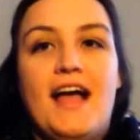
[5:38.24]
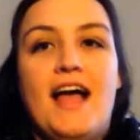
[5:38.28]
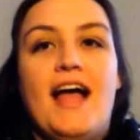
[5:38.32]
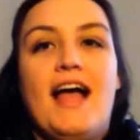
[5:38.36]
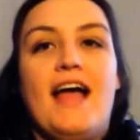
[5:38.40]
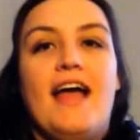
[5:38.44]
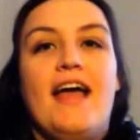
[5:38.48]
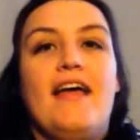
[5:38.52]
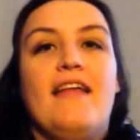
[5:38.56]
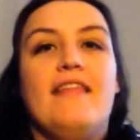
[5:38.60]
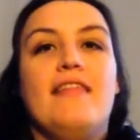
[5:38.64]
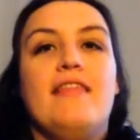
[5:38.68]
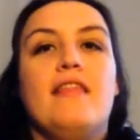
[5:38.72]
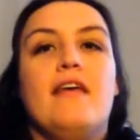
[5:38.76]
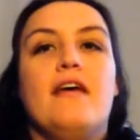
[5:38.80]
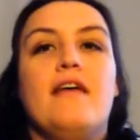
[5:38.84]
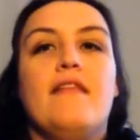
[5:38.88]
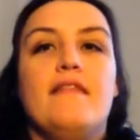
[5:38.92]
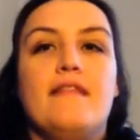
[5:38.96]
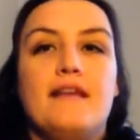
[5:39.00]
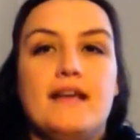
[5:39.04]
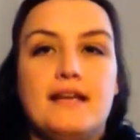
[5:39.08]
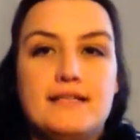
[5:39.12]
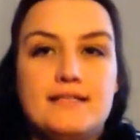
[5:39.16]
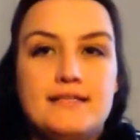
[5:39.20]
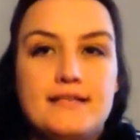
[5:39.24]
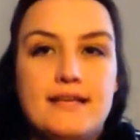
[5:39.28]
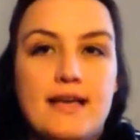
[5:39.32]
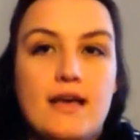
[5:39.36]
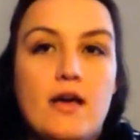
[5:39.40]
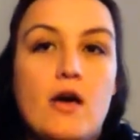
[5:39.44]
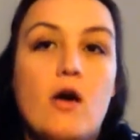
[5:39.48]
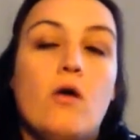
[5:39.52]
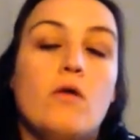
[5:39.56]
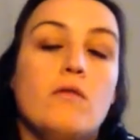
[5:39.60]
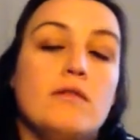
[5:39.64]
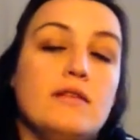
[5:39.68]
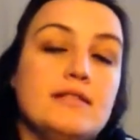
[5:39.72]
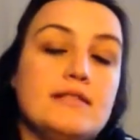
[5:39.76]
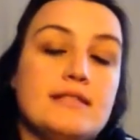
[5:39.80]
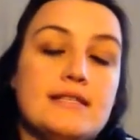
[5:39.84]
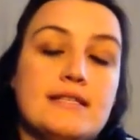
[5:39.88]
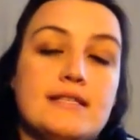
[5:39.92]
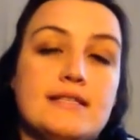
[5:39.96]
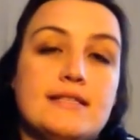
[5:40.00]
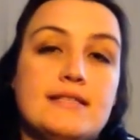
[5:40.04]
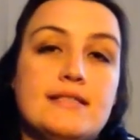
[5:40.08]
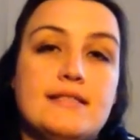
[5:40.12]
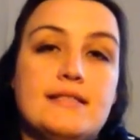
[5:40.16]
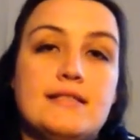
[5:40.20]
and then they say, oh, this
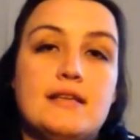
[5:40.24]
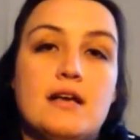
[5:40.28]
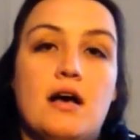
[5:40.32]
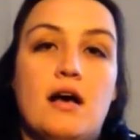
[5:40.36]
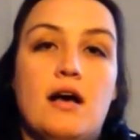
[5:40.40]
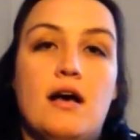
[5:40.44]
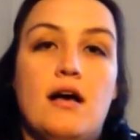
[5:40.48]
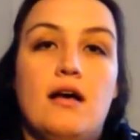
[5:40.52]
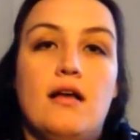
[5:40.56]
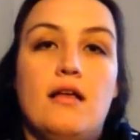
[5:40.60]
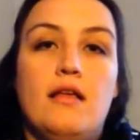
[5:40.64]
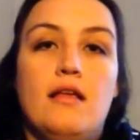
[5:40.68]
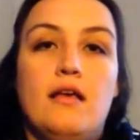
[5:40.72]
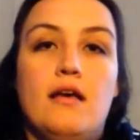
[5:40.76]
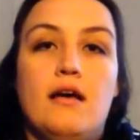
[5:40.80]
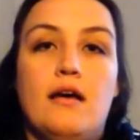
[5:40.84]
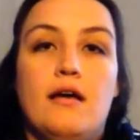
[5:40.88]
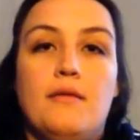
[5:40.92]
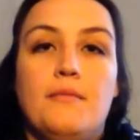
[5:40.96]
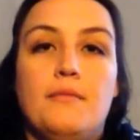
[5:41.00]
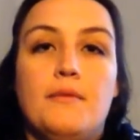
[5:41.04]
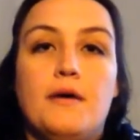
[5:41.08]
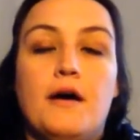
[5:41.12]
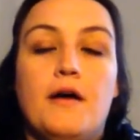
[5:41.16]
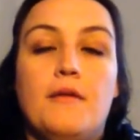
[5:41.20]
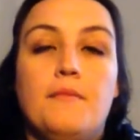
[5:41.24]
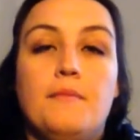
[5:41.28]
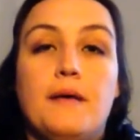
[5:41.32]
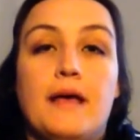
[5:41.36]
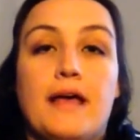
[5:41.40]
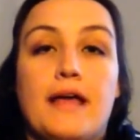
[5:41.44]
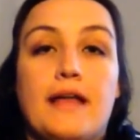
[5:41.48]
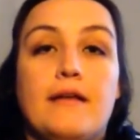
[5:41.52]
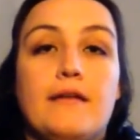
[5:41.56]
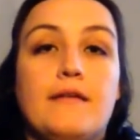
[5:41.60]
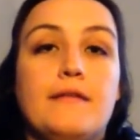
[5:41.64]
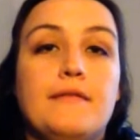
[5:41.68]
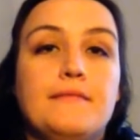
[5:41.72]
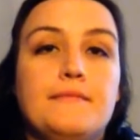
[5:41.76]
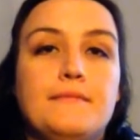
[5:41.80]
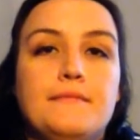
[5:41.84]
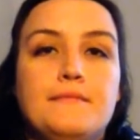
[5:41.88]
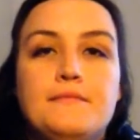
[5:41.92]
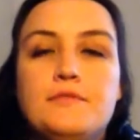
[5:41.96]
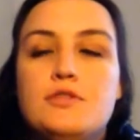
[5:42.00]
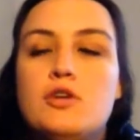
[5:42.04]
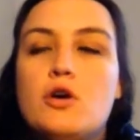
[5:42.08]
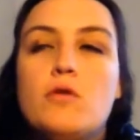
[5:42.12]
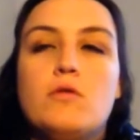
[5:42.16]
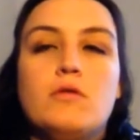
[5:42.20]
is an unpaid,
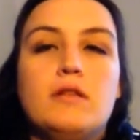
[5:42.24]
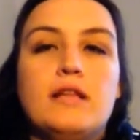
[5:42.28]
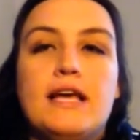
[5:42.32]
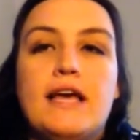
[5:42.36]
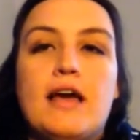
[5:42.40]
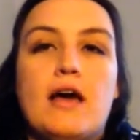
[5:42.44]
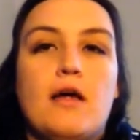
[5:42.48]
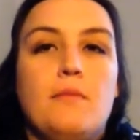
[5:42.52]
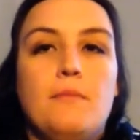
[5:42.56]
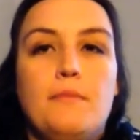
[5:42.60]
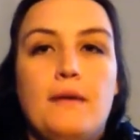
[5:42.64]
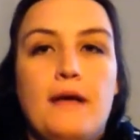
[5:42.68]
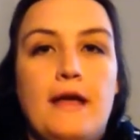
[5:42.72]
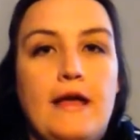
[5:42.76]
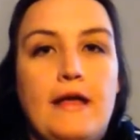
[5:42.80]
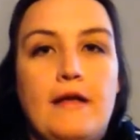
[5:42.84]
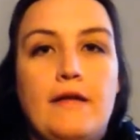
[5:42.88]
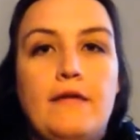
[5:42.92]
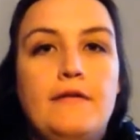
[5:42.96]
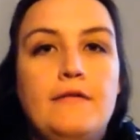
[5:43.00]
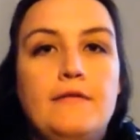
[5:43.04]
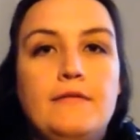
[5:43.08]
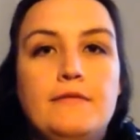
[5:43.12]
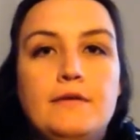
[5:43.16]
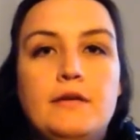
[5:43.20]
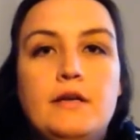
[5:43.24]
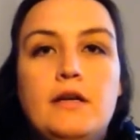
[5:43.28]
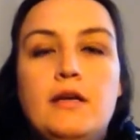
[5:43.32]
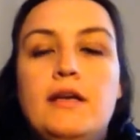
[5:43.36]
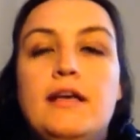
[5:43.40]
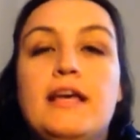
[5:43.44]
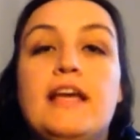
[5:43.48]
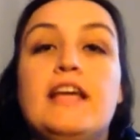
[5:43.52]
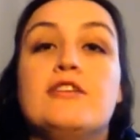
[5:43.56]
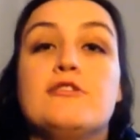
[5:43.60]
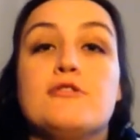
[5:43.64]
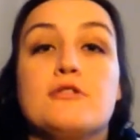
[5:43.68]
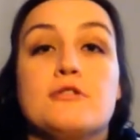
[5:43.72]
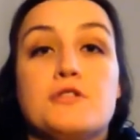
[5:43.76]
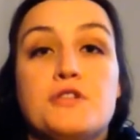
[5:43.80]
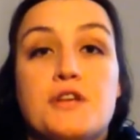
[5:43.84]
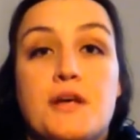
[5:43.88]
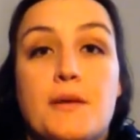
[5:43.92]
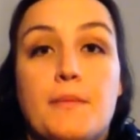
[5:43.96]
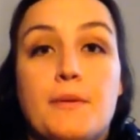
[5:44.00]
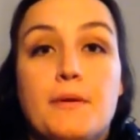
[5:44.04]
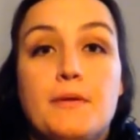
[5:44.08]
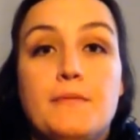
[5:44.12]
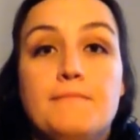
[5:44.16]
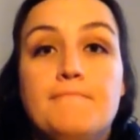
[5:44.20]
totally unpaid internship.
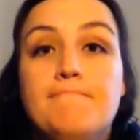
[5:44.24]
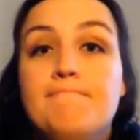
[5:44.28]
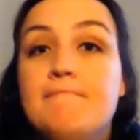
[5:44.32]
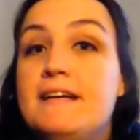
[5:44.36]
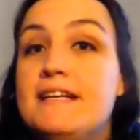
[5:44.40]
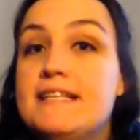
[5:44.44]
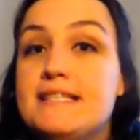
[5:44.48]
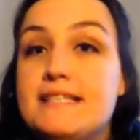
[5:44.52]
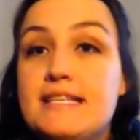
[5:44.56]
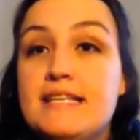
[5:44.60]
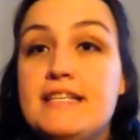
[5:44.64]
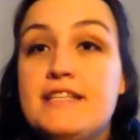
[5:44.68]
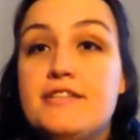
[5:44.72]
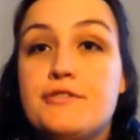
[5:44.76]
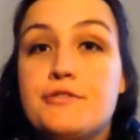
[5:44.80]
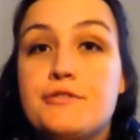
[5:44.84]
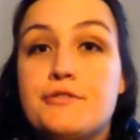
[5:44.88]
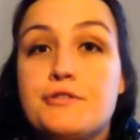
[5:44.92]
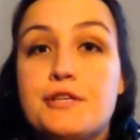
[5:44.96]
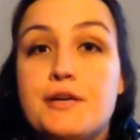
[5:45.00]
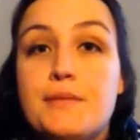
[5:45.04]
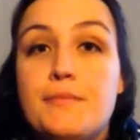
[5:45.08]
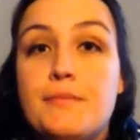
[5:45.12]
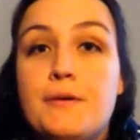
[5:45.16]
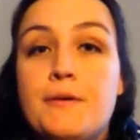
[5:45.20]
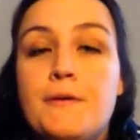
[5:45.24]
It's an internship.